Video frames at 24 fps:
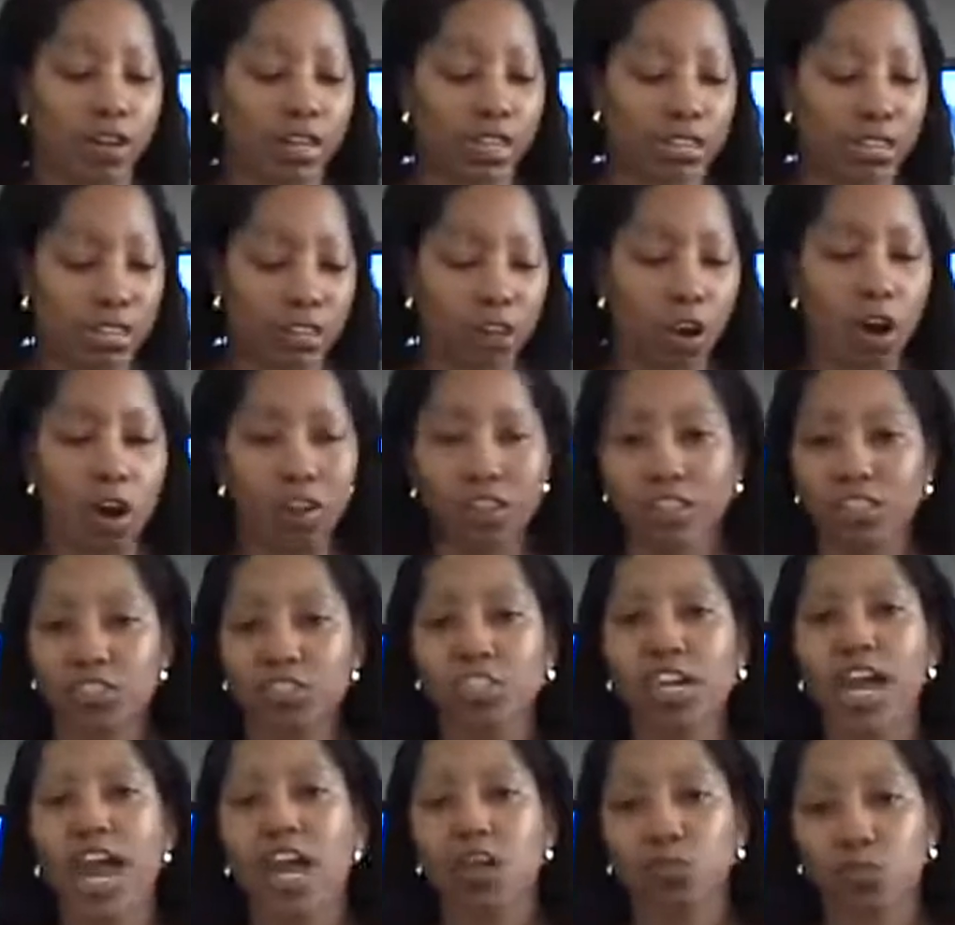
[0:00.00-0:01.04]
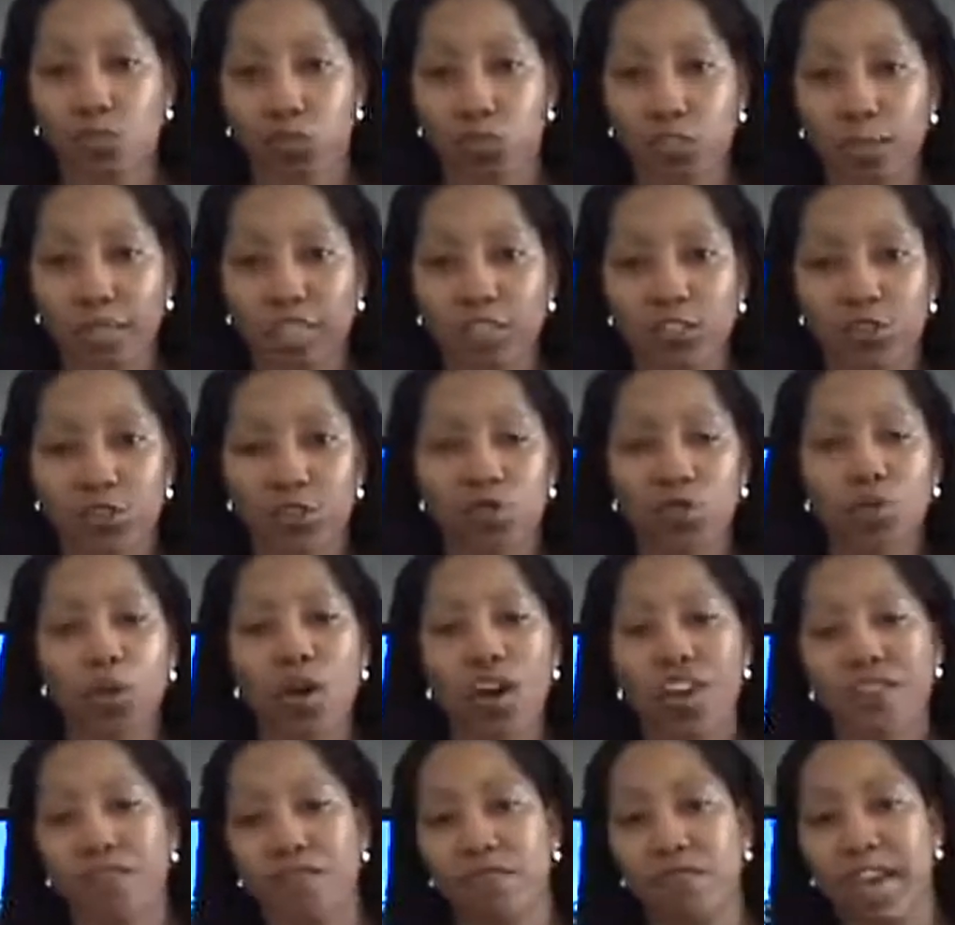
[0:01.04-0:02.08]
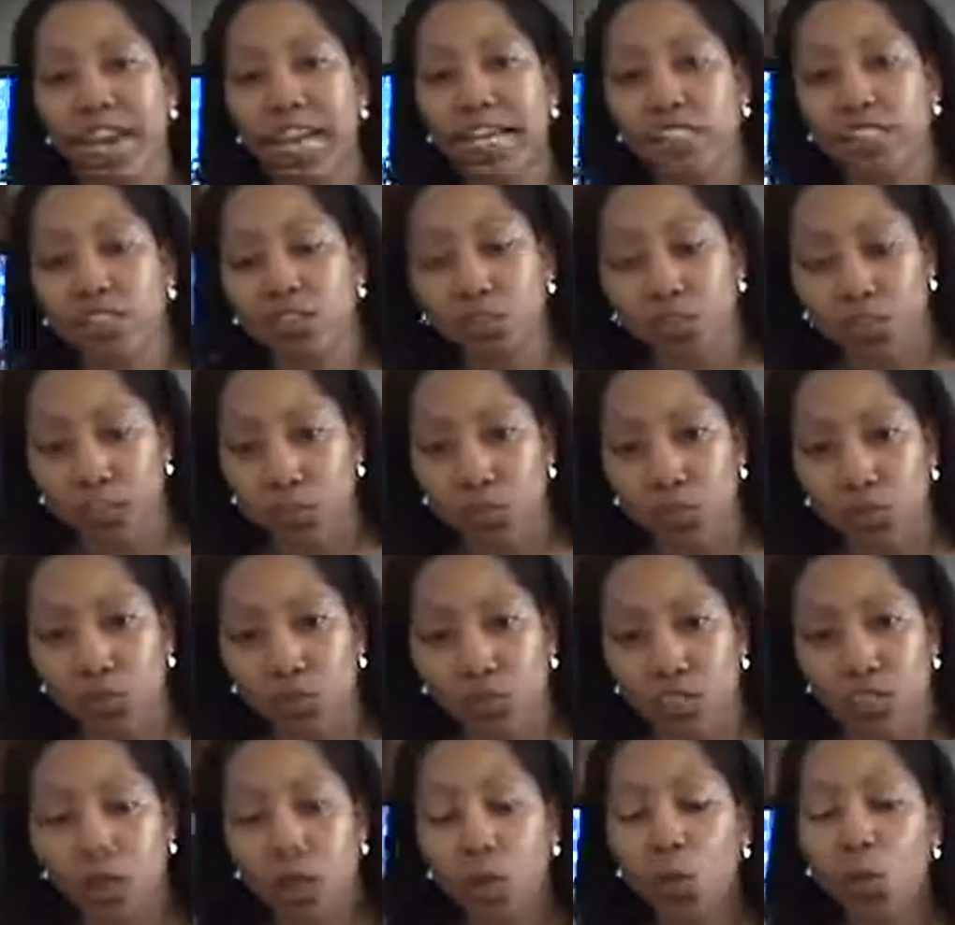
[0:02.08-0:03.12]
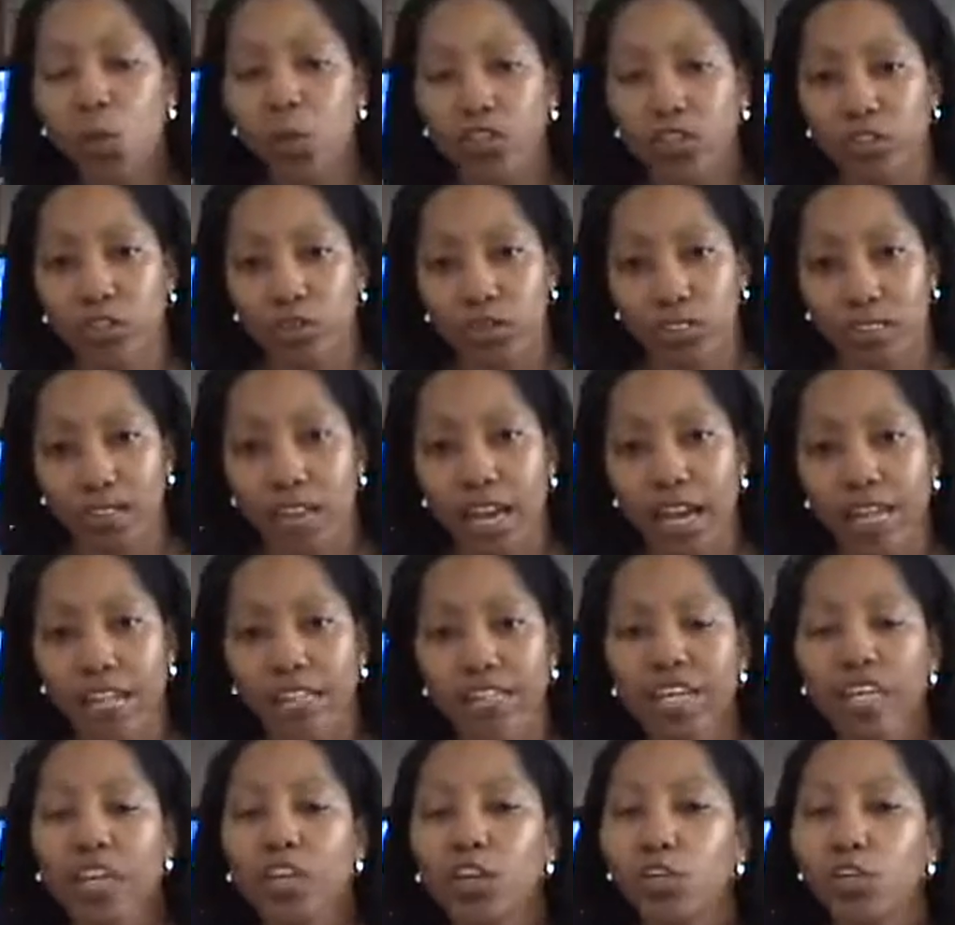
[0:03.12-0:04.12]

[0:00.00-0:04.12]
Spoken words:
install a chat room and do more advanced features with your site.